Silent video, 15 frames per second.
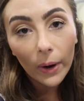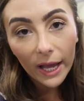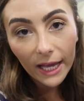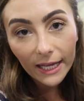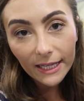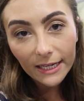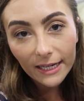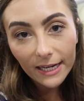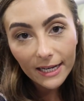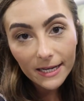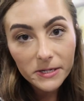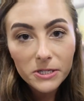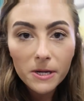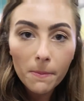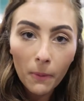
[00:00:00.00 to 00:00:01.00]
waiting
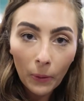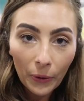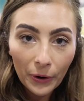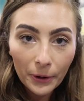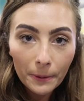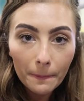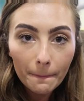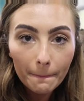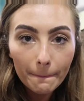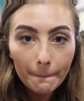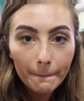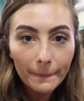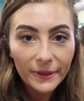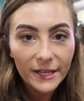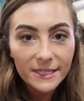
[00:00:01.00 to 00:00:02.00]
to board. Where are you going?
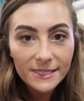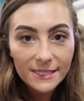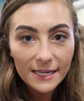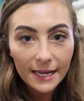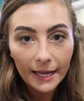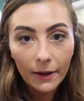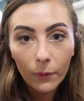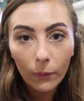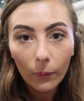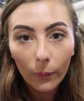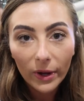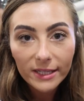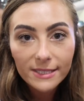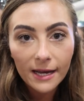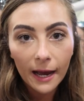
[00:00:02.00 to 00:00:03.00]
Let's we see. have an
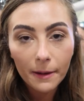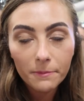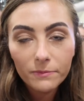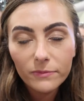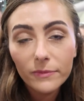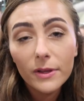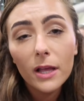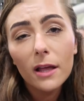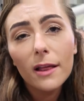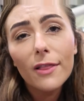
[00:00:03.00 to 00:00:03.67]
hour.